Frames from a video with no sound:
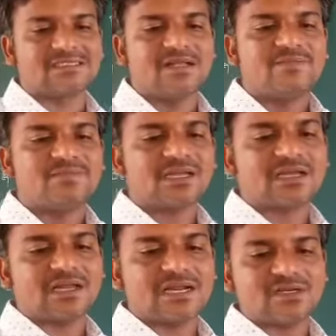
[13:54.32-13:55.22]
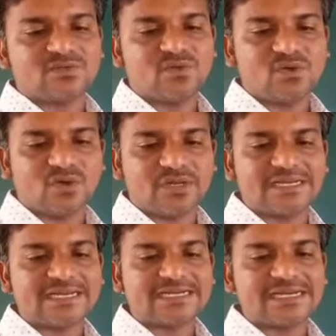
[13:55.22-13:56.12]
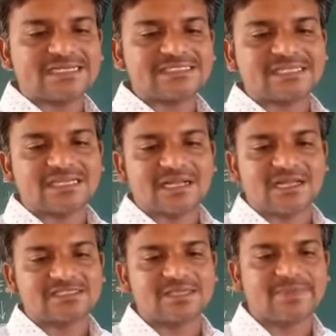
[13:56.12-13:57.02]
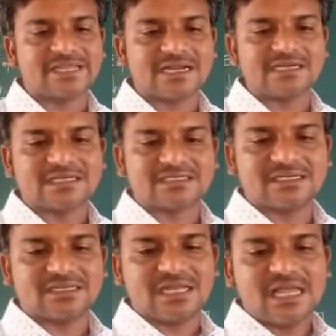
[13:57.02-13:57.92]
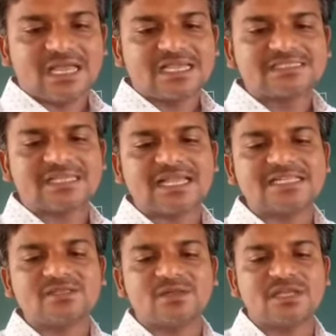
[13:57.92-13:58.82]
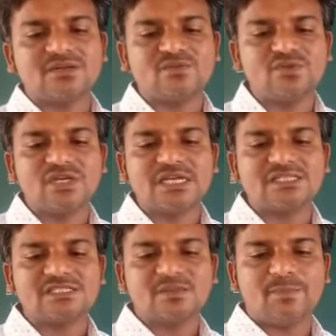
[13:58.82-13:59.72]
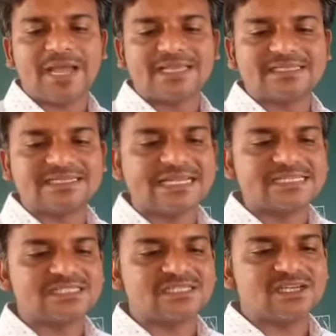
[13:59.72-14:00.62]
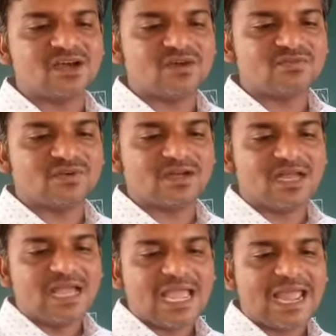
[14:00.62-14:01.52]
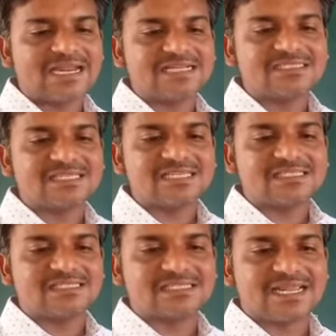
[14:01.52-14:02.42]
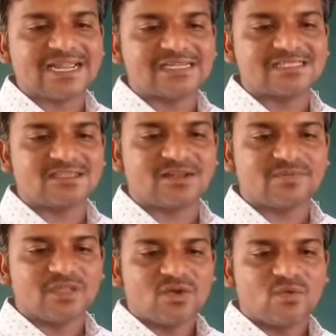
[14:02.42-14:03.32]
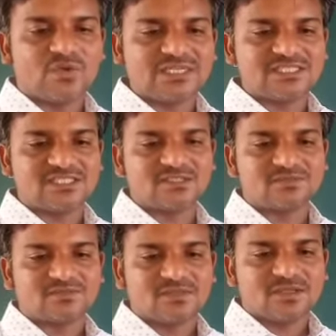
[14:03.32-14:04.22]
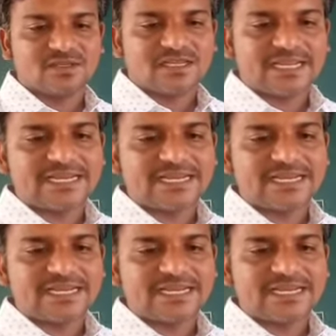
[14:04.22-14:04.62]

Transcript: The current flow in intrinsic semiconductor is influenced by the density of energy states, which in